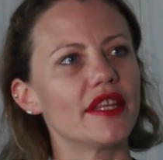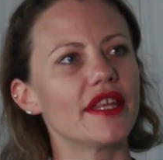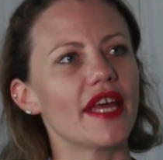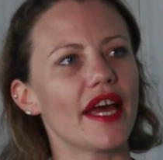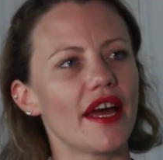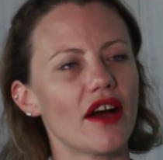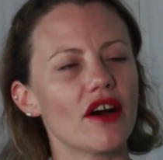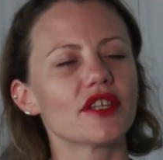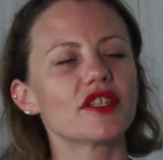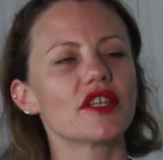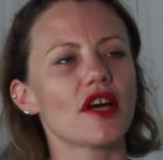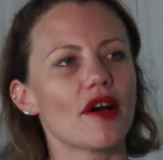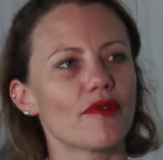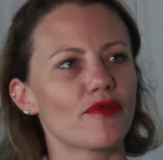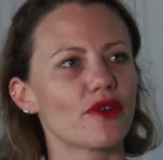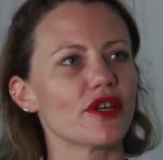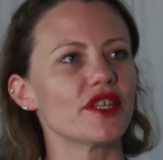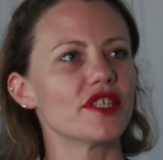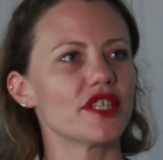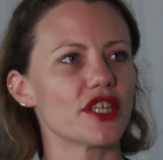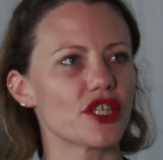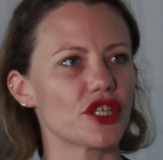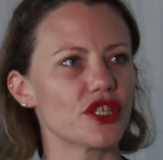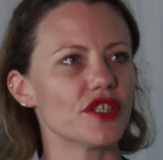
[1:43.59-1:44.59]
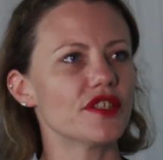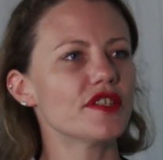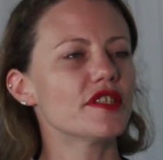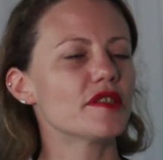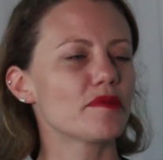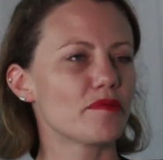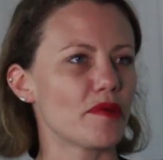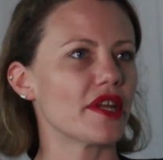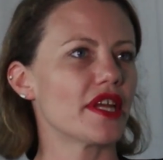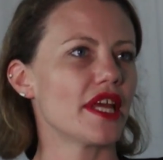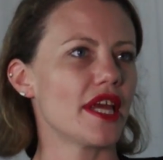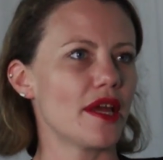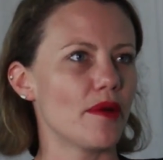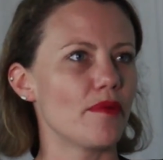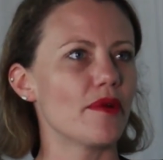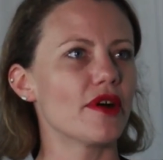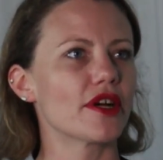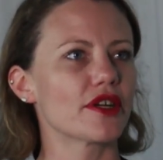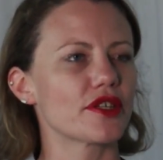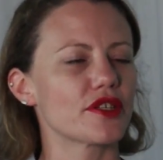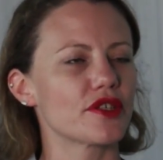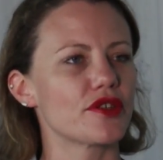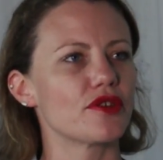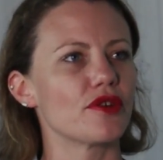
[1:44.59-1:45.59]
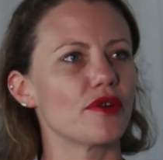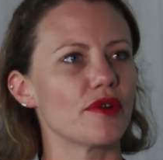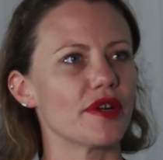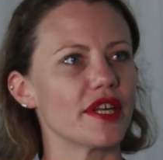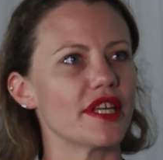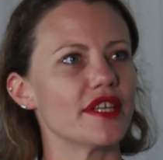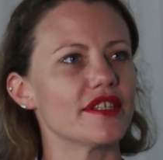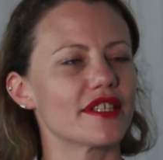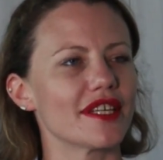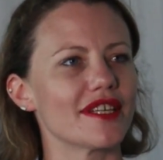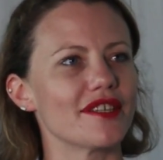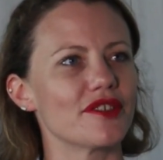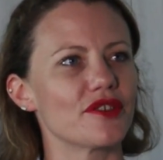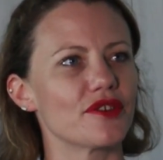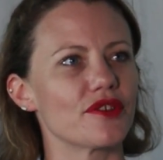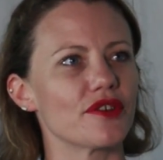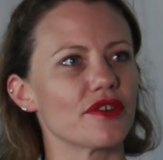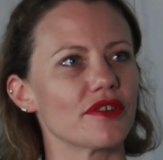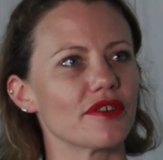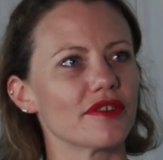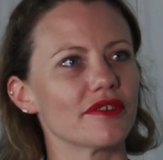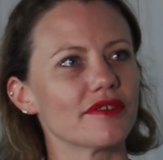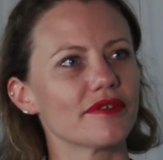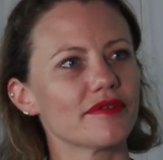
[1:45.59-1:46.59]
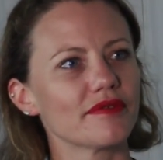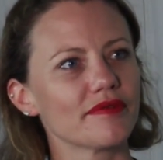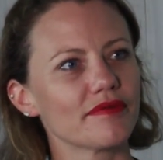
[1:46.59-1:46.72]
They are tough conditions, but he works through and he stays strong.